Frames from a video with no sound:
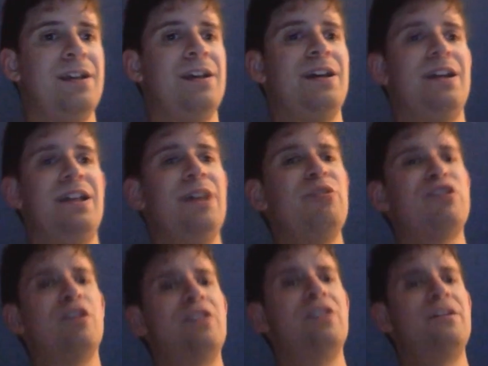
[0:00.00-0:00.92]
And then we
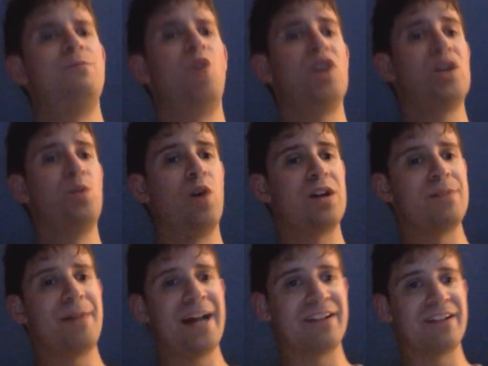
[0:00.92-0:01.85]
saw Liv Morgan
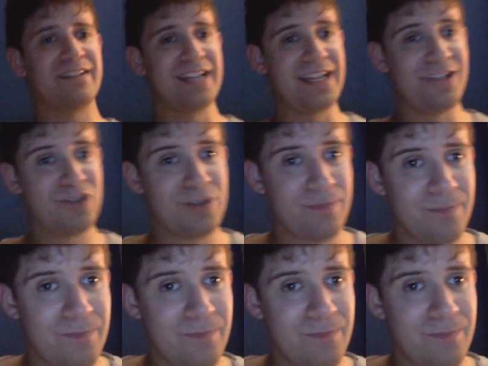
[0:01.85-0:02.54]
walking backstage.